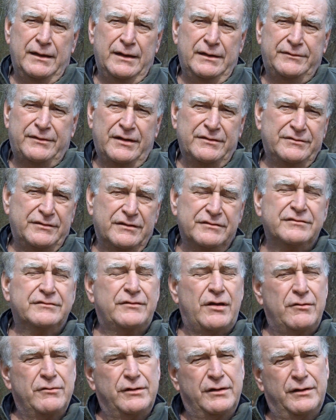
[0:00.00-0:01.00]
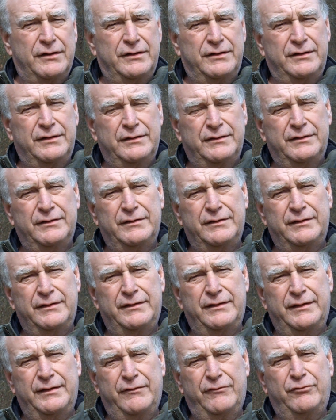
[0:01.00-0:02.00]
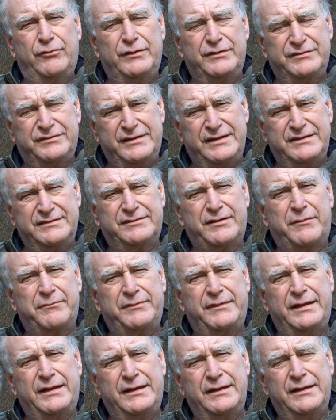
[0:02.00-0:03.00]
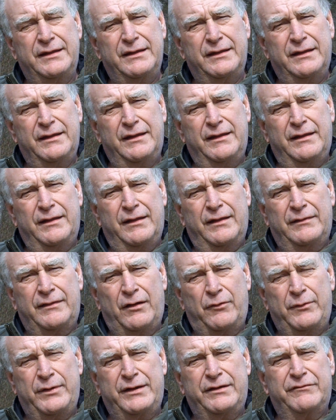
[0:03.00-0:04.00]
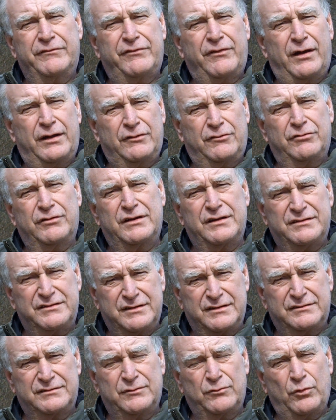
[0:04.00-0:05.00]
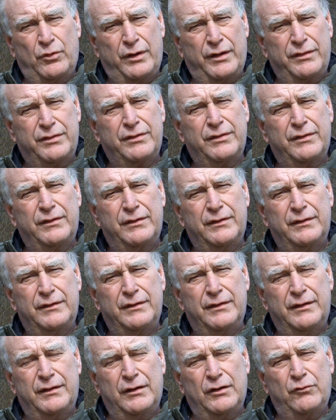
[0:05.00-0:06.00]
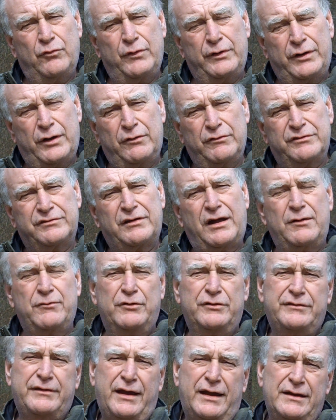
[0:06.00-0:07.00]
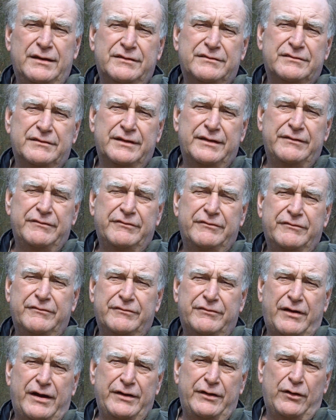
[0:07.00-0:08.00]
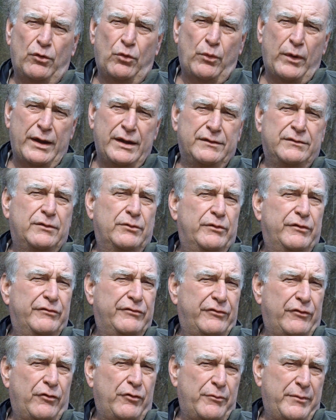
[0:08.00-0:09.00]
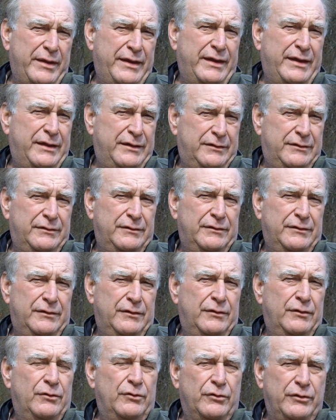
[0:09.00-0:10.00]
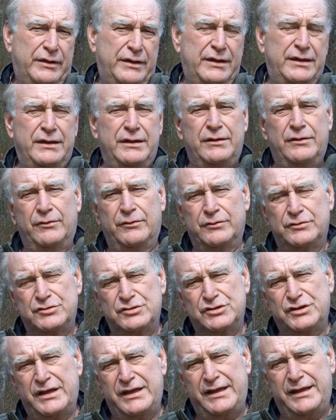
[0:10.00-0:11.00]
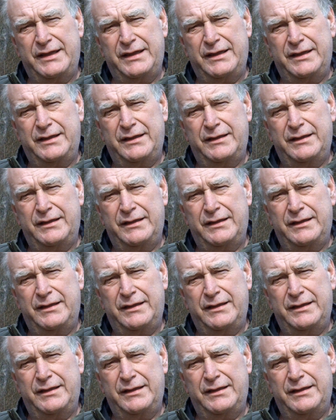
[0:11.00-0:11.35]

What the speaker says: It does us no good if we see something that we can find criticism with, if we don't simultaneously find a way to affirm it, or he or she.